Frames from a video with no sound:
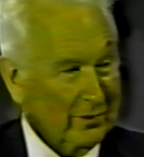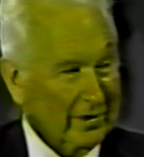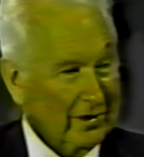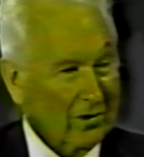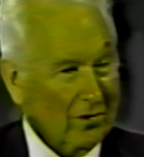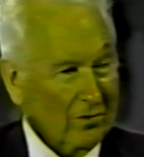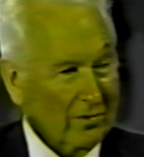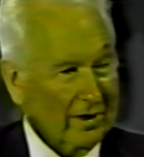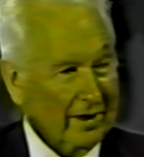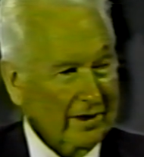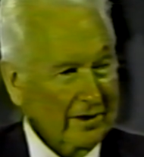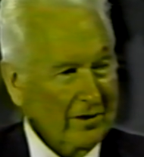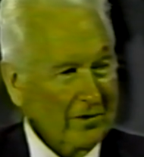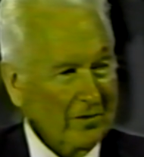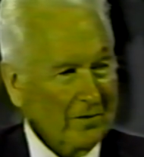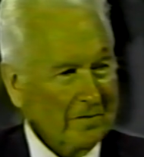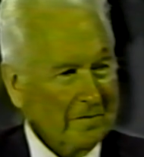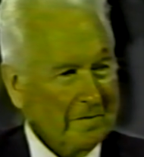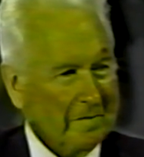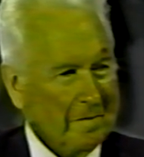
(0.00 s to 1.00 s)
We don't really
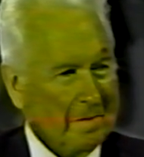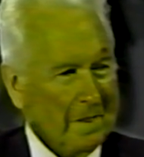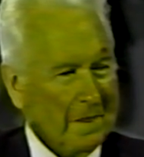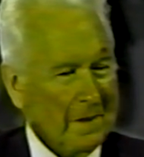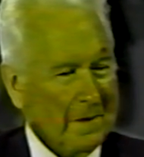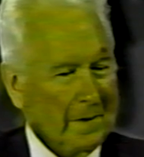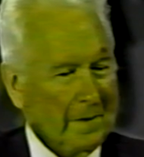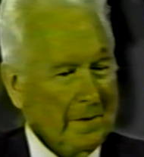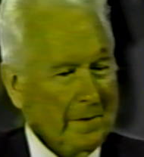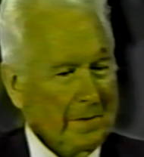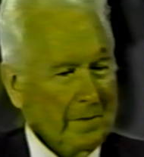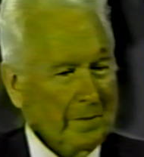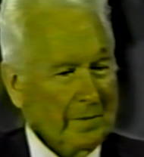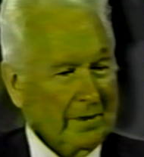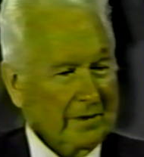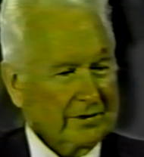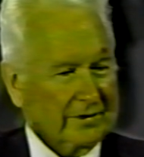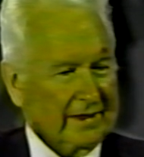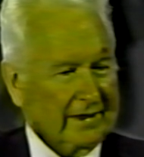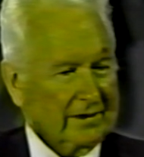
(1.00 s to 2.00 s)
know.
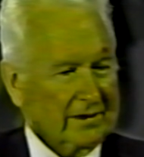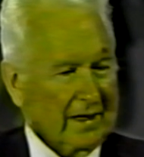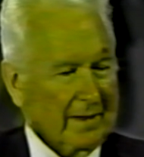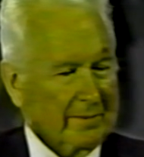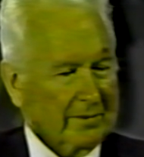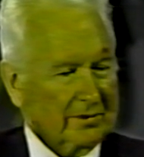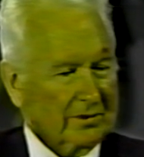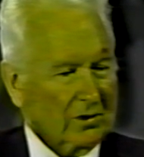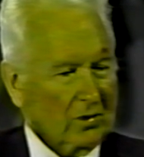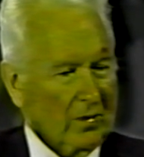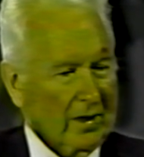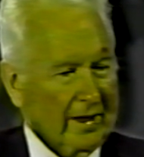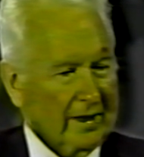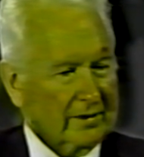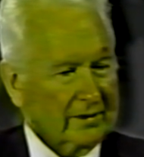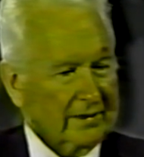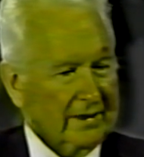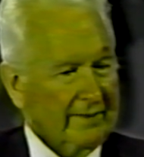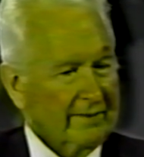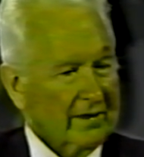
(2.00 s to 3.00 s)
But St. Thomas
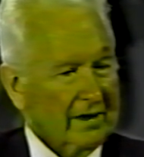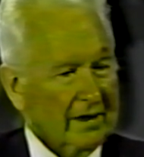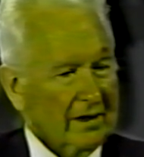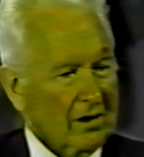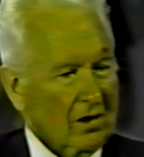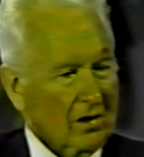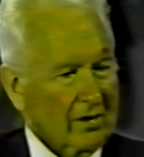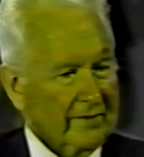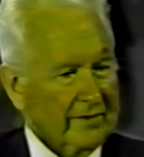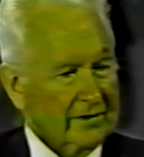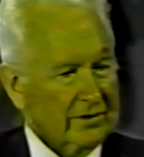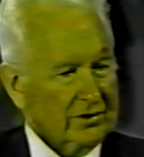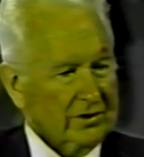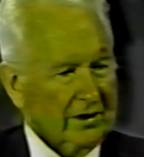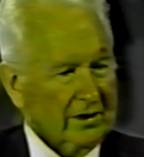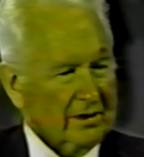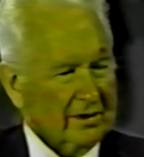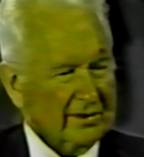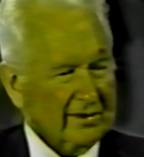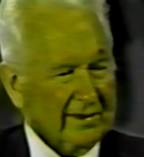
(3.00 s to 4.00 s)
Aquinas, even in all of his
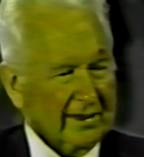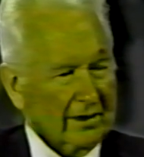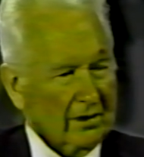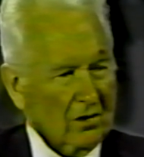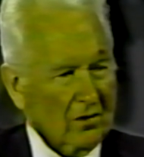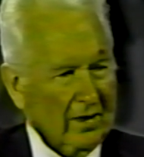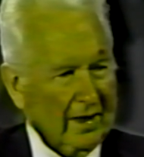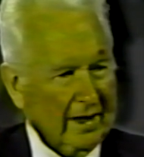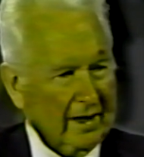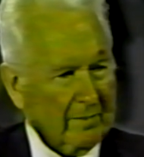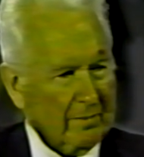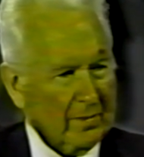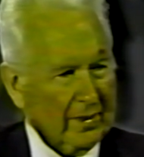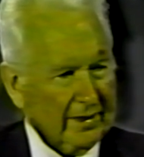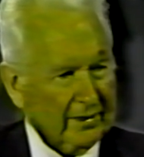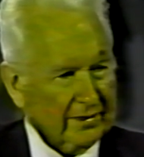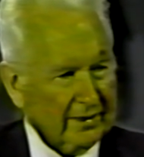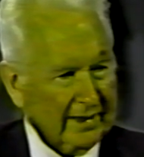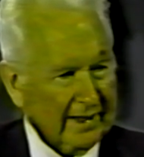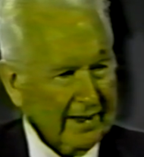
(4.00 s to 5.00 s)
genius, didn't know how to
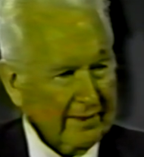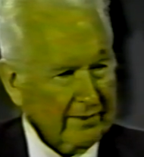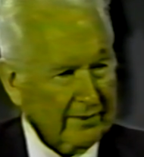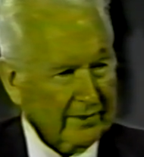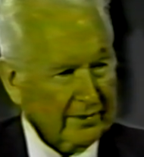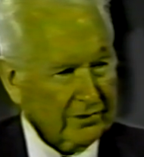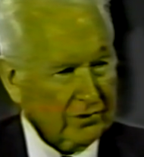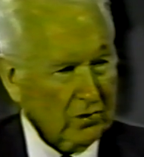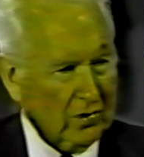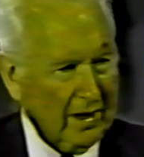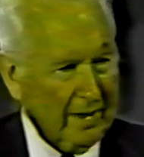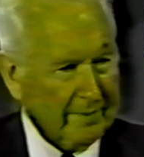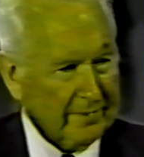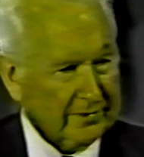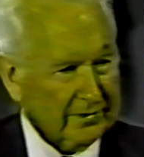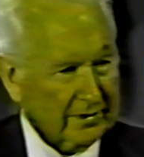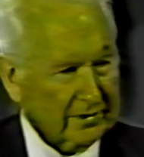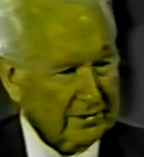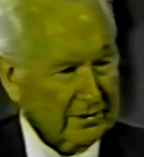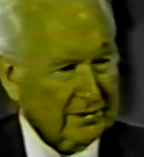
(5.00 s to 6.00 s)
bring together the two
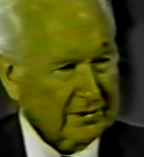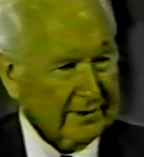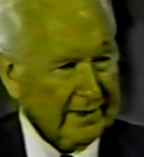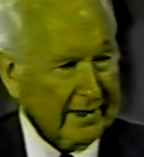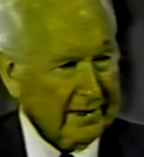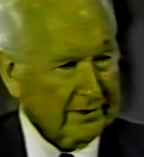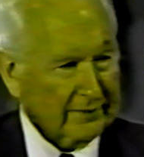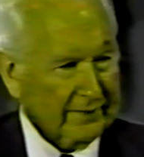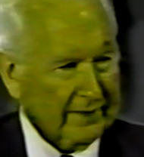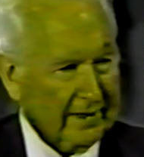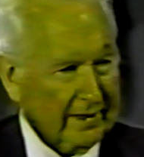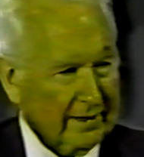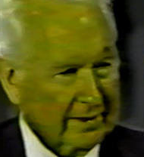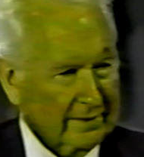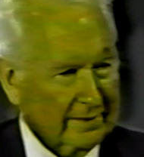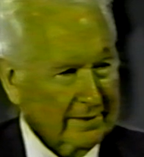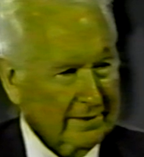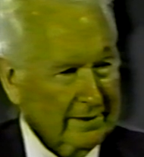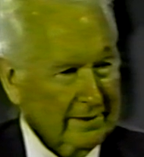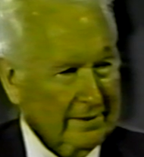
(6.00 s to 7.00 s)
opposites to satisfy
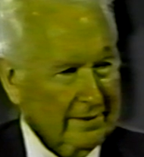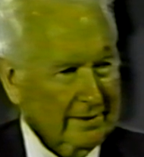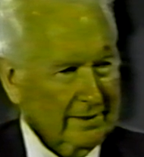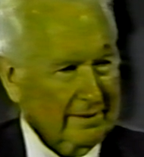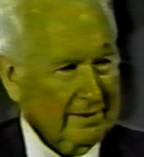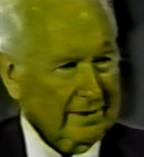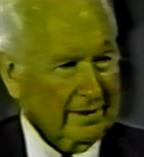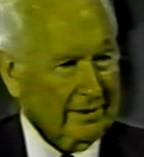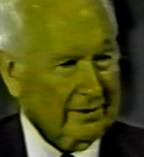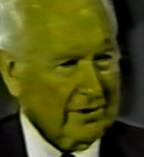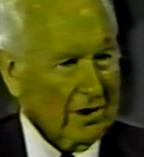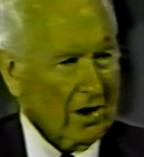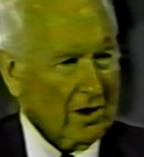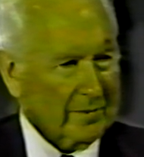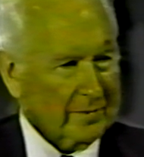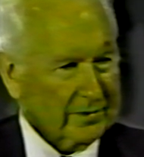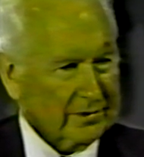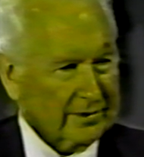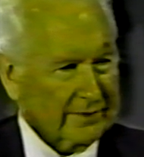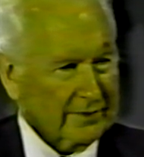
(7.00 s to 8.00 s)
the
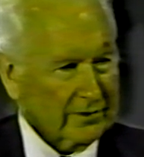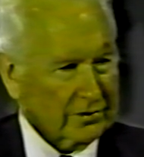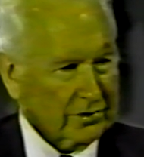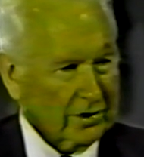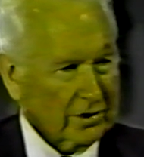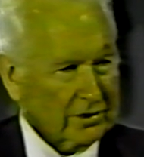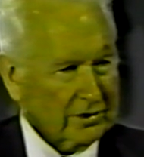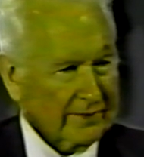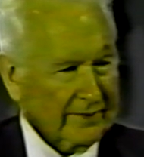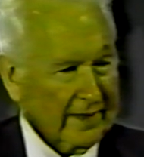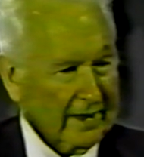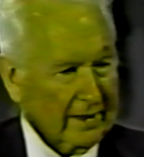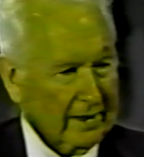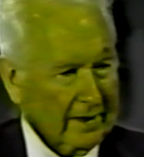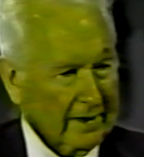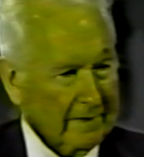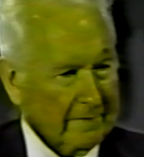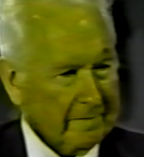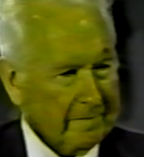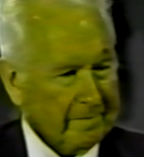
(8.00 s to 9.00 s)
dogmas of the church of that
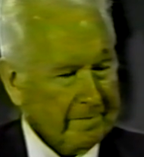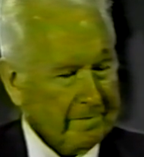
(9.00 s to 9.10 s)
day.